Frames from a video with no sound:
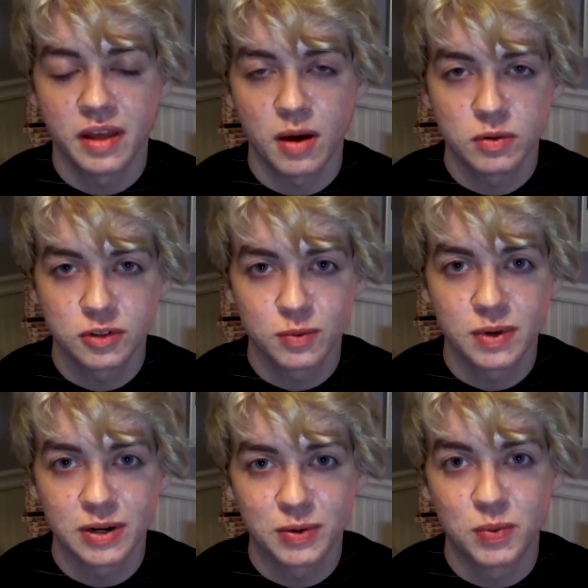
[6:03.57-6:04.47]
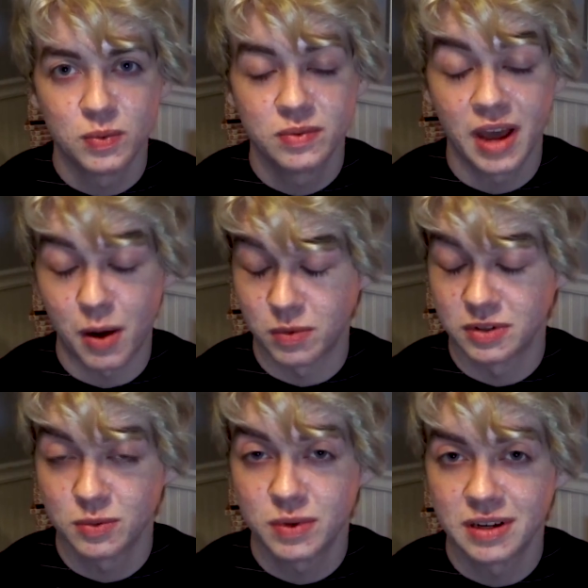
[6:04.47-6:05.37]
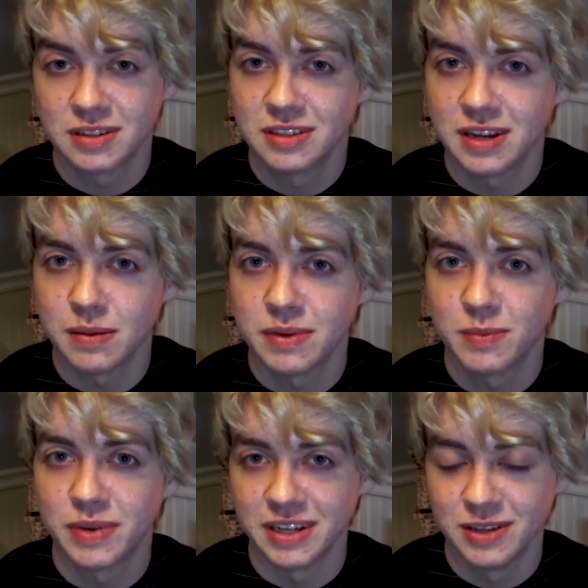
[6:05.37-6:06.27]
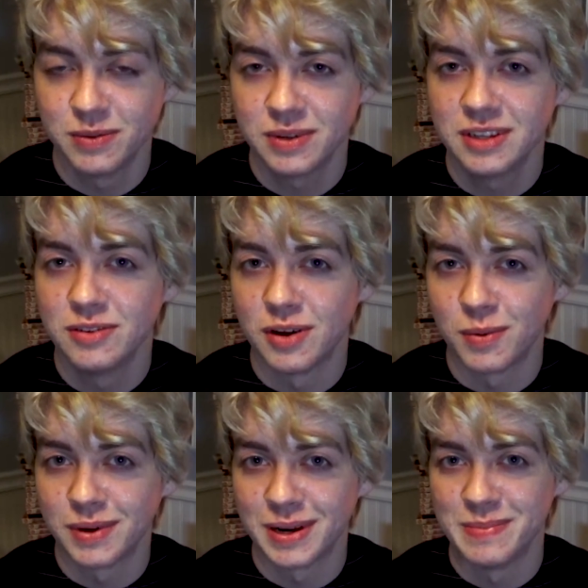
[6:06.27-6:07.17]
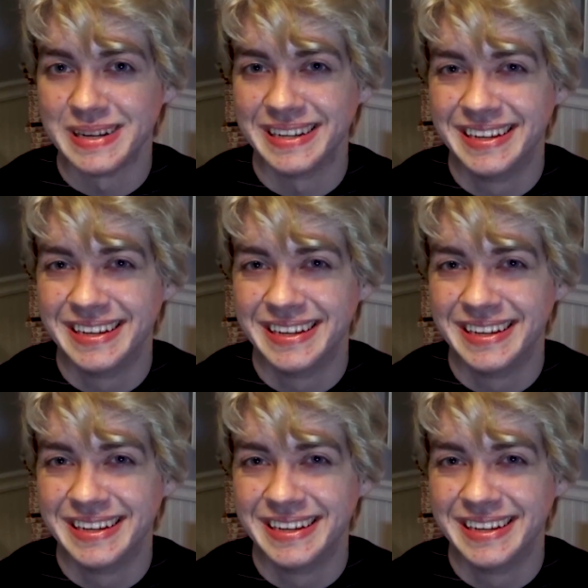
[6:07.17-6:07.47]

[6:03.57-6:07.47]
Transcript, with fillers: that was a weird that was a weird statement, but you you know what I mean.